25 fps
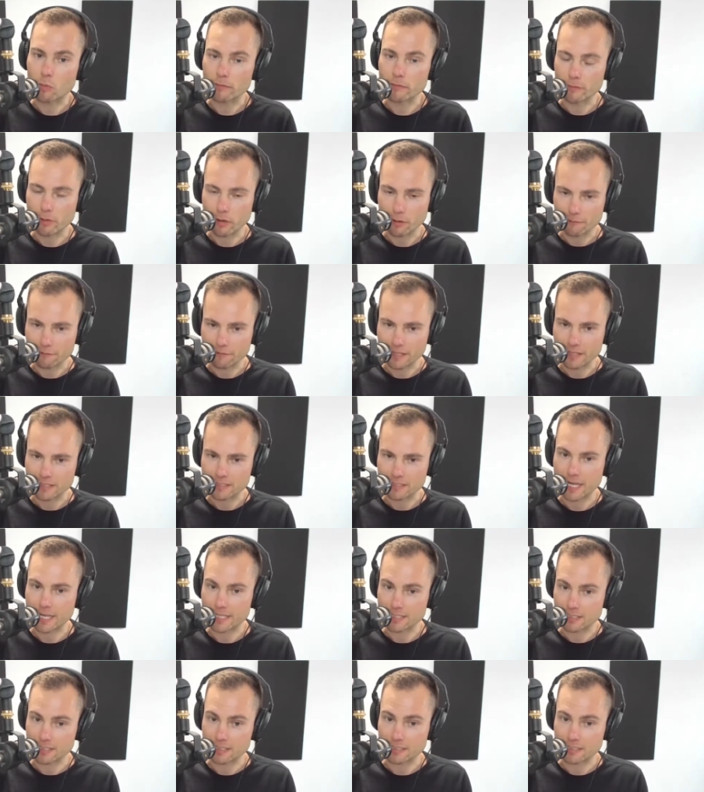We've got
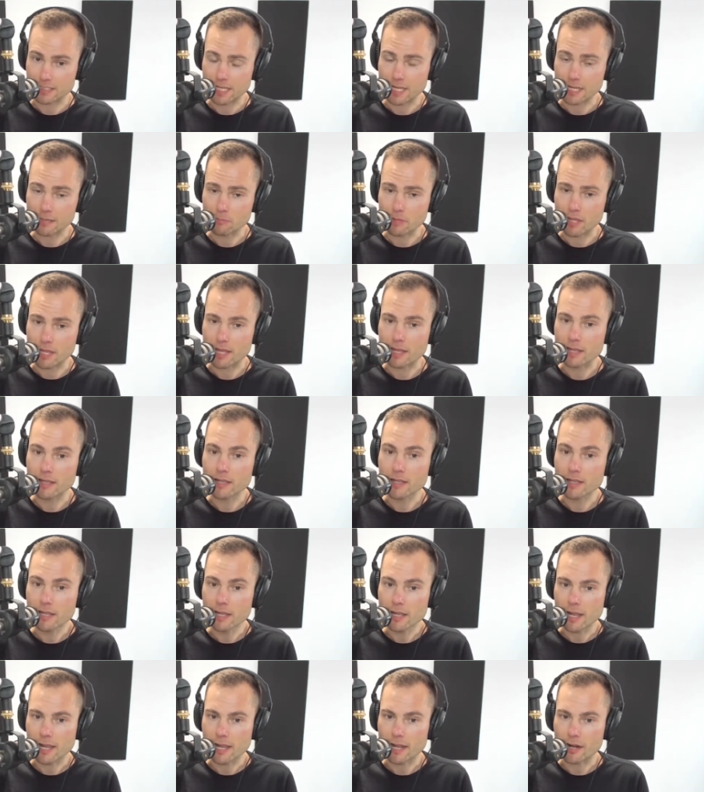fantastic team there,
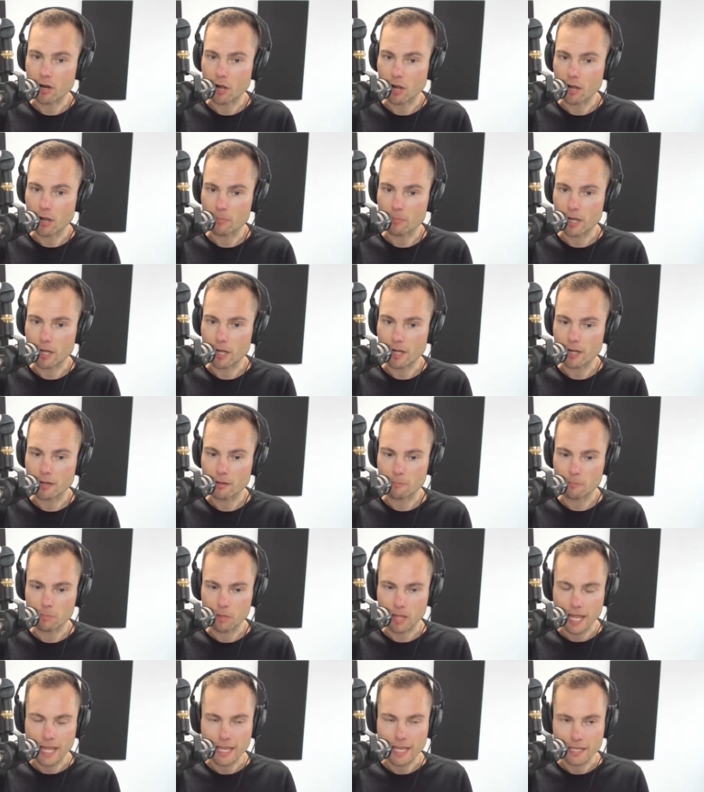and I'm uh,
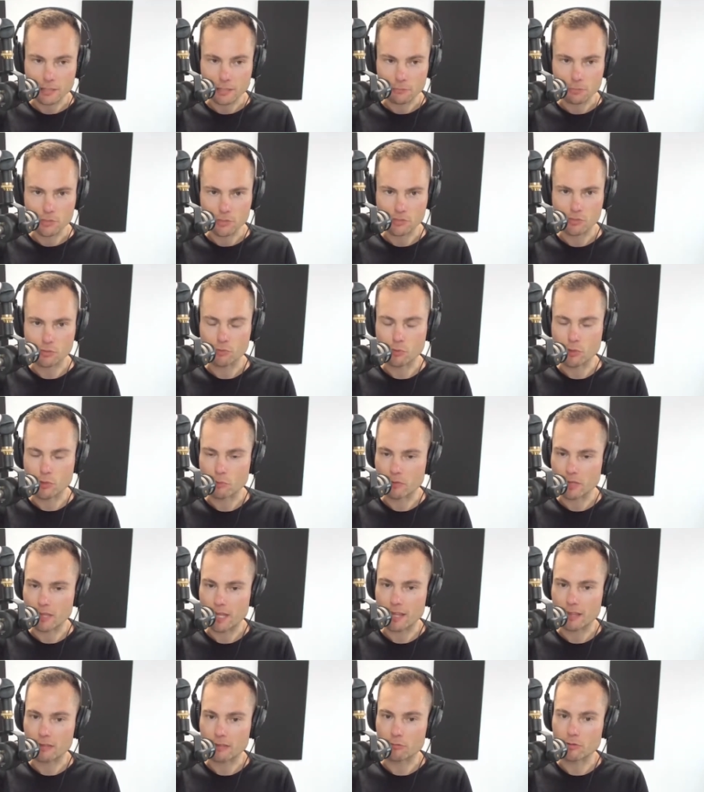playing and pursuing
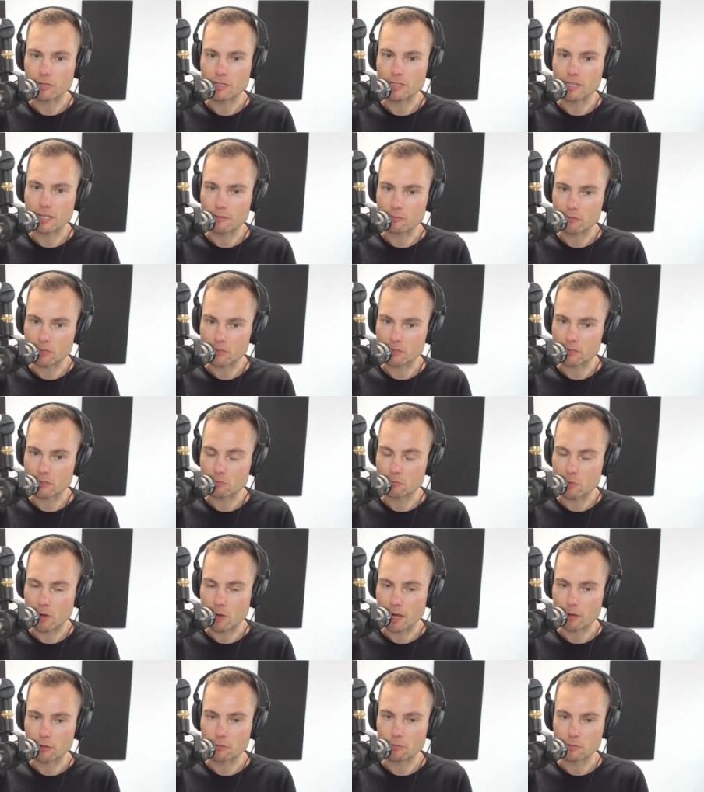with other endeavors as well.